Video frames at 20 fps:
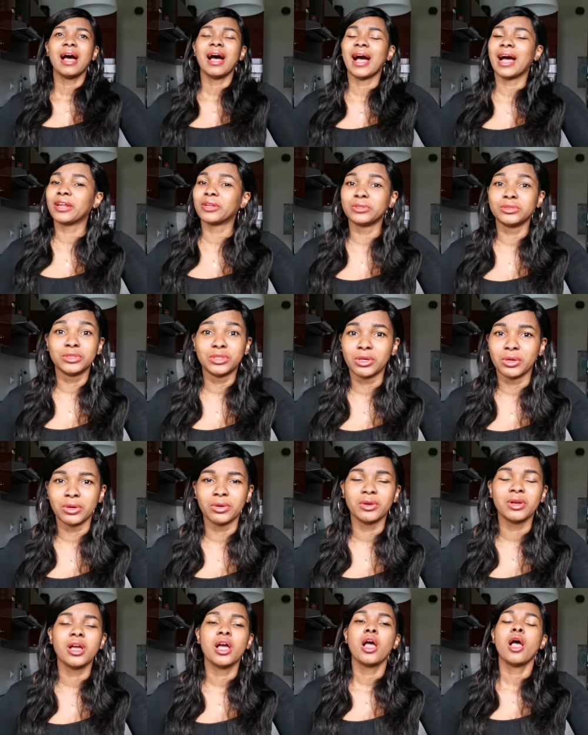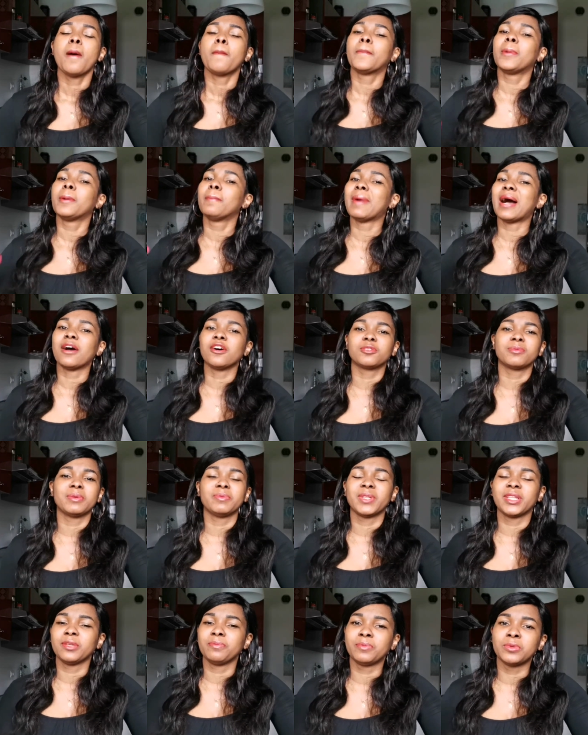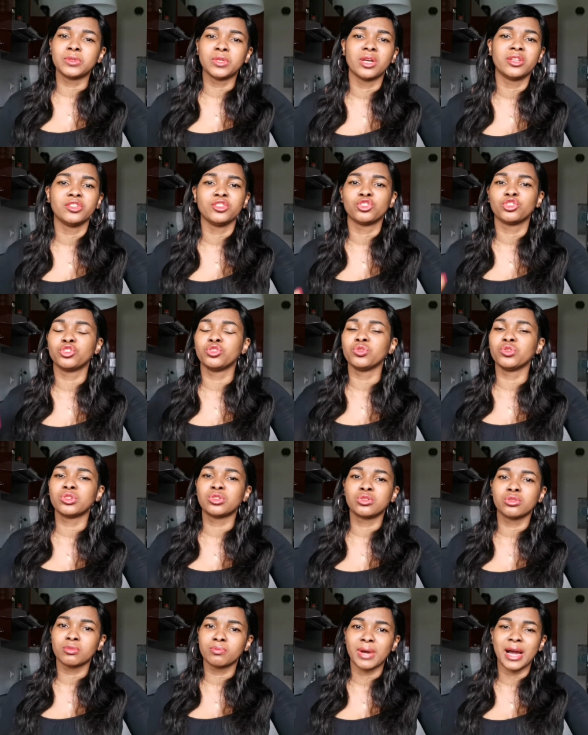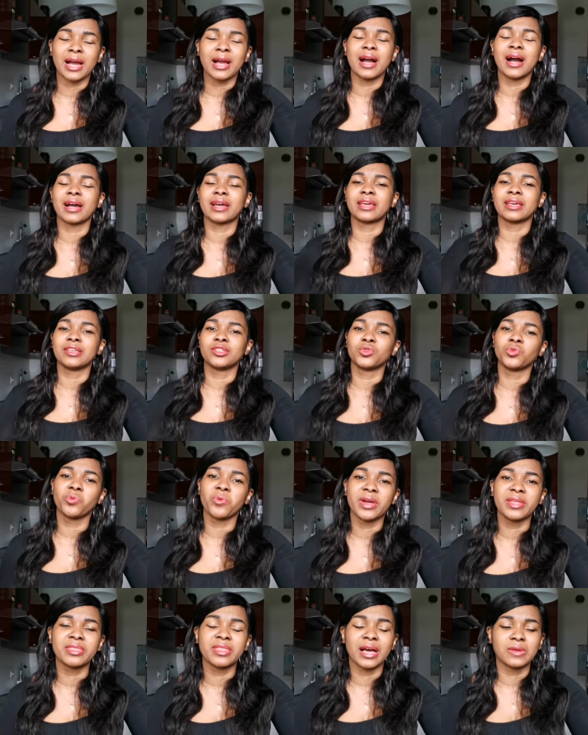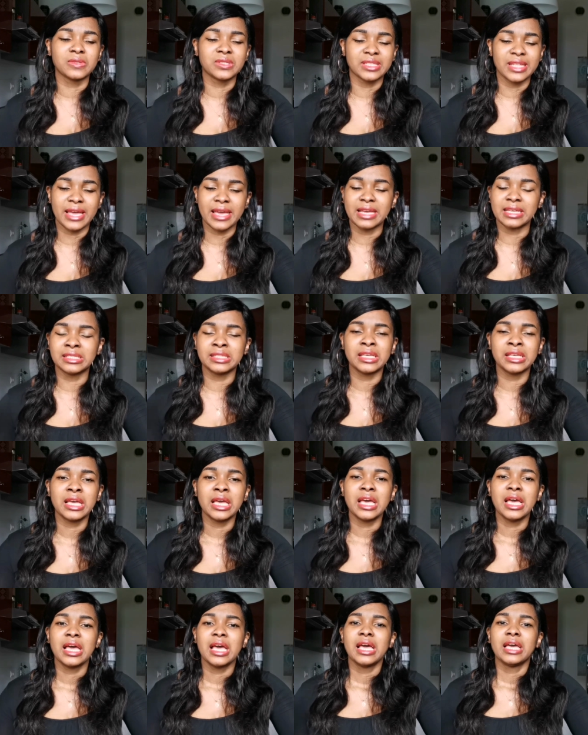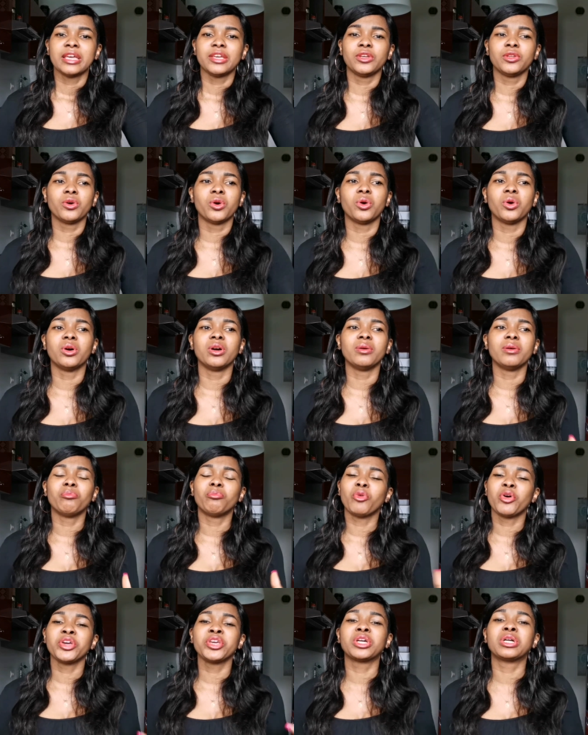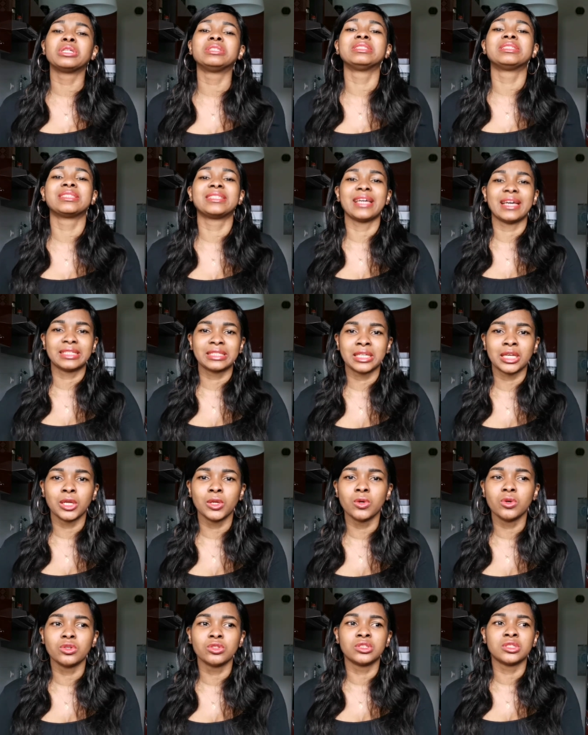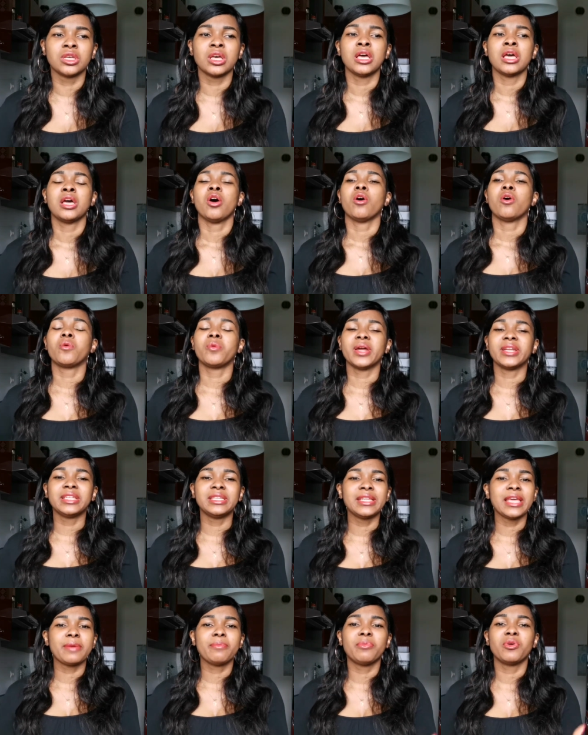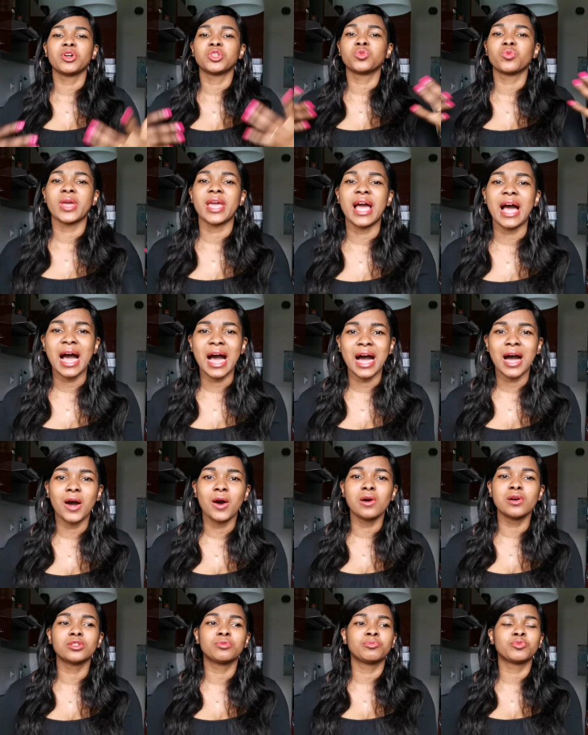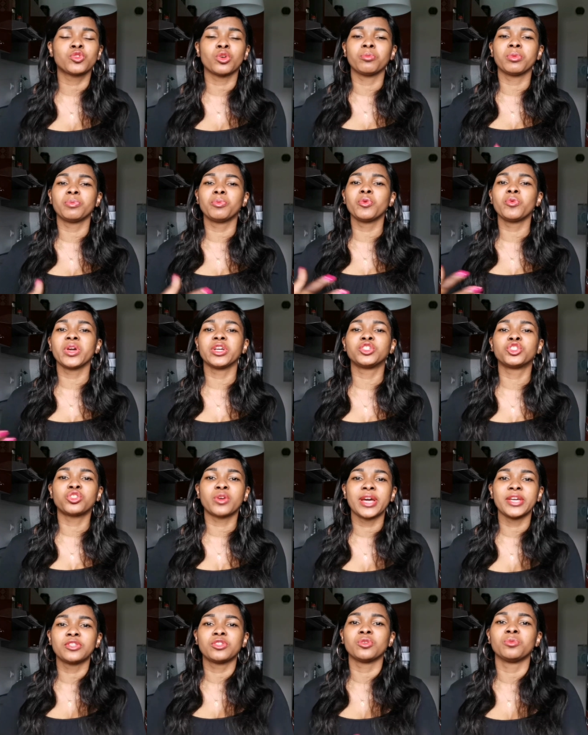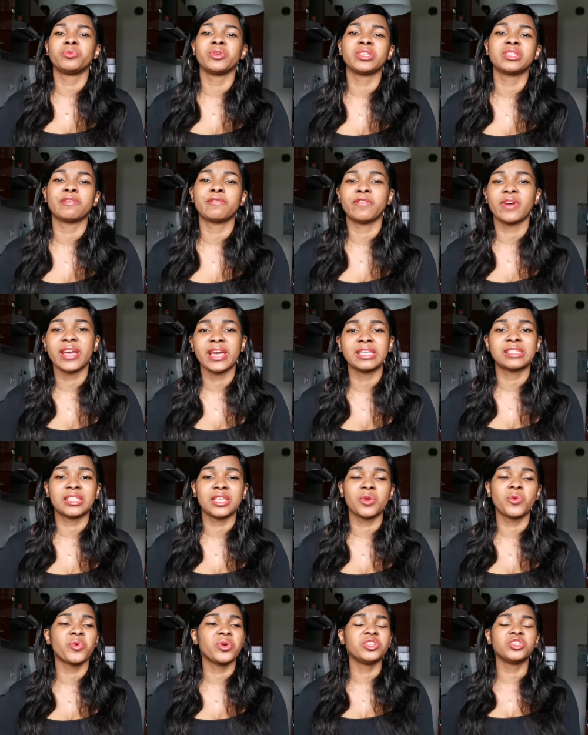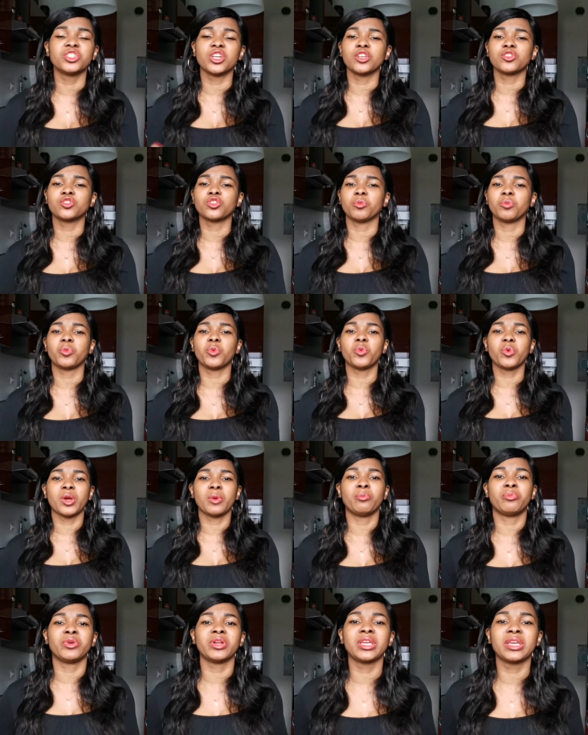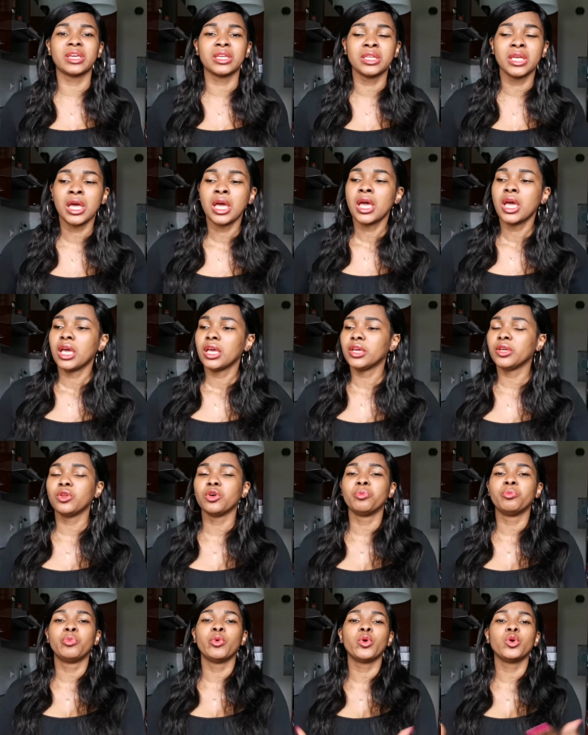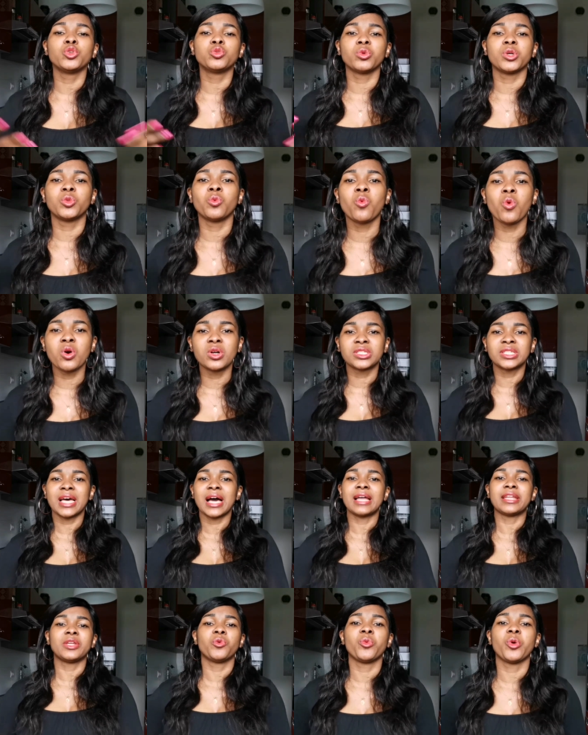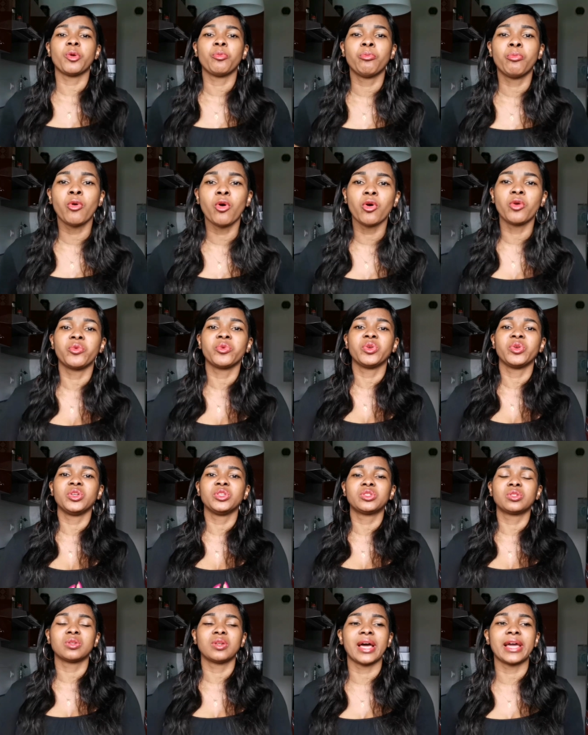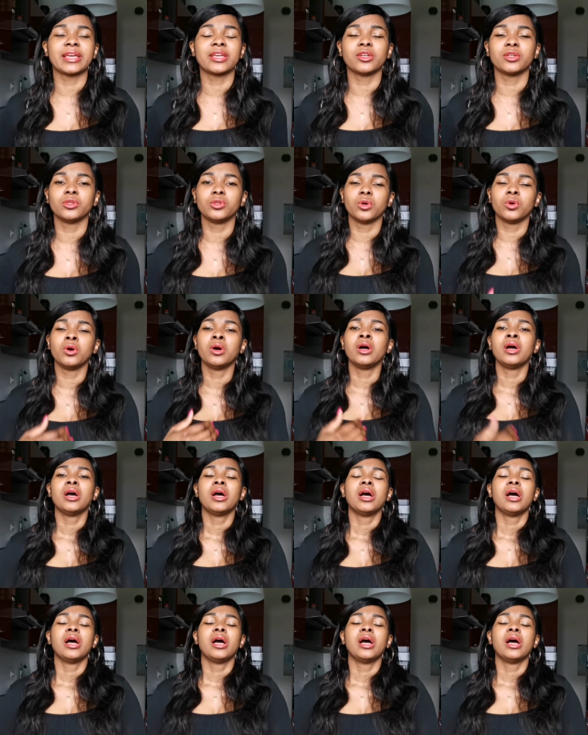I don't know. But my husband really put on his shoes, took my car keys, went downstairs, you know, but he couldn't get close. Already neighbors were out. Some people were trying to bring the fire extinguishers. Some people were bringing, you know, bowls with water and they were pouring to like, you know,